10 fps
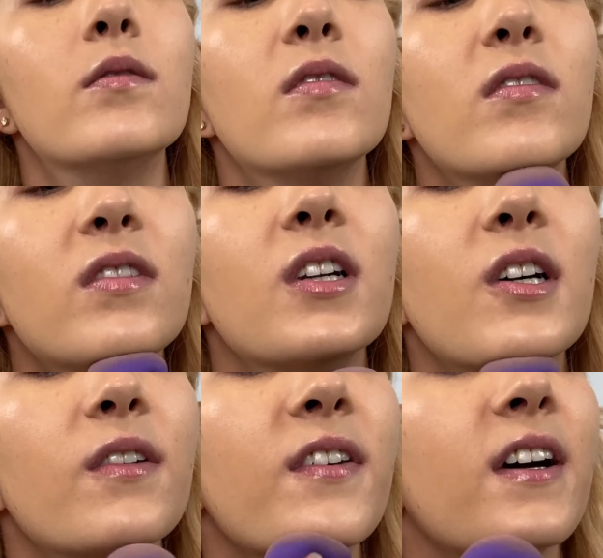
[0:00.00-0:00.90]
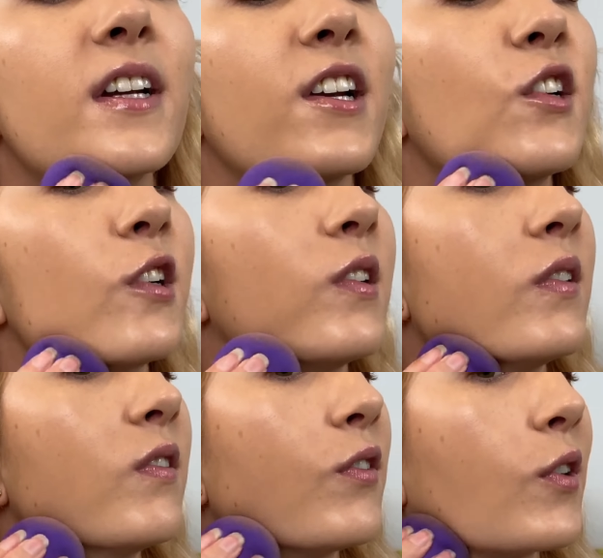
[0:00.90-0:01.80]
foundation
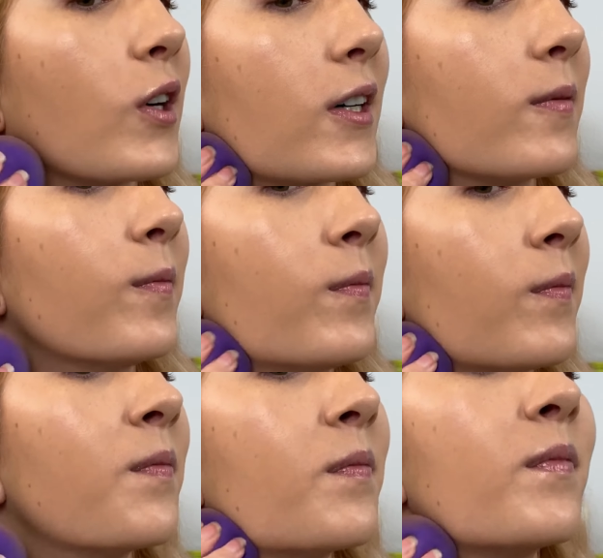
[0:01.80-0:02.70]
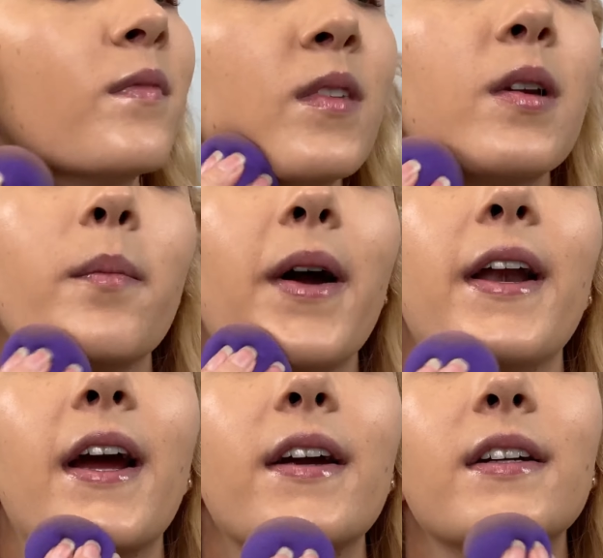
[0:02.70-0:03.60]
for my
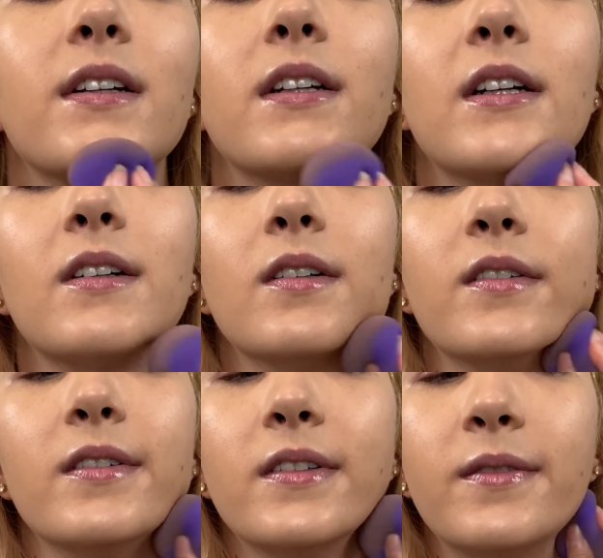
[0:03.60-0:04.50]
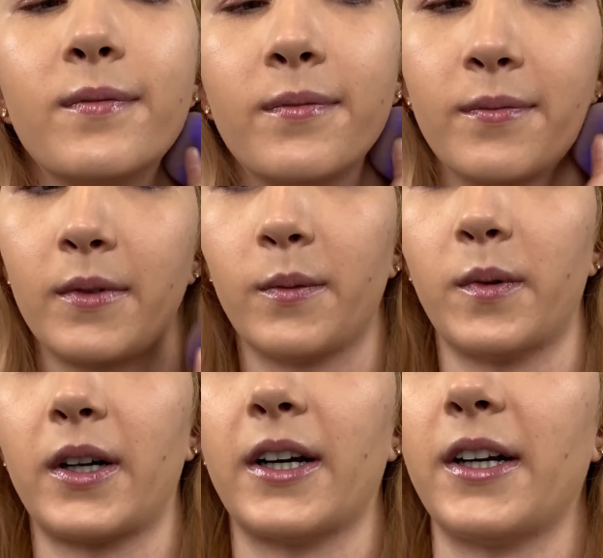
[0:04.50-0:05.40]
neck, so we're
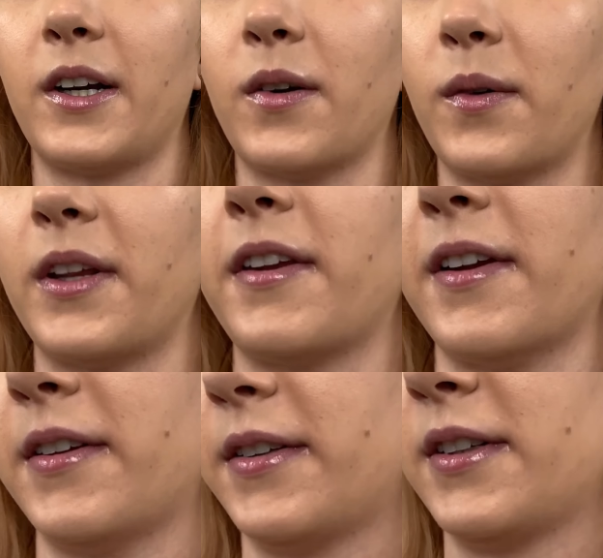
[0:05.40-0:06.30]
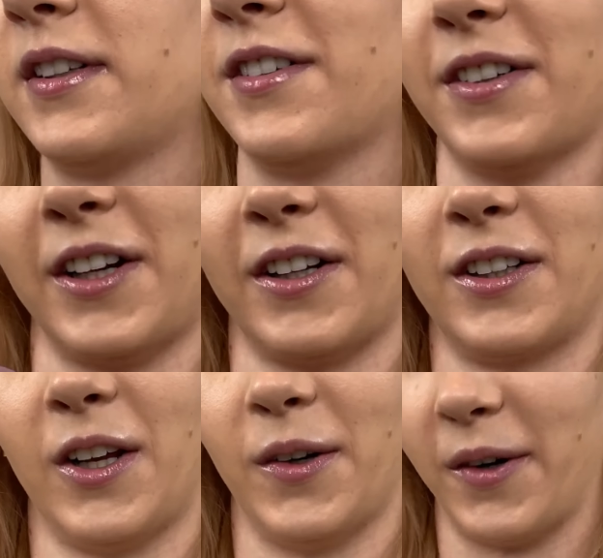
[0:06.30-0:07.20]
gonna deal with this
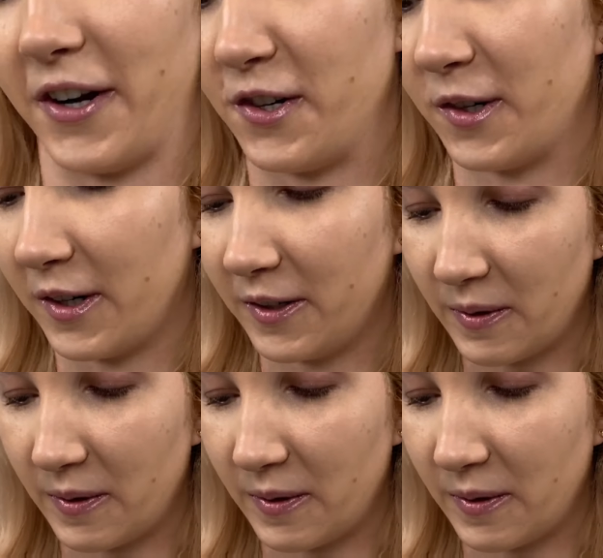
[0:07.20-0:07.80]
discoloration.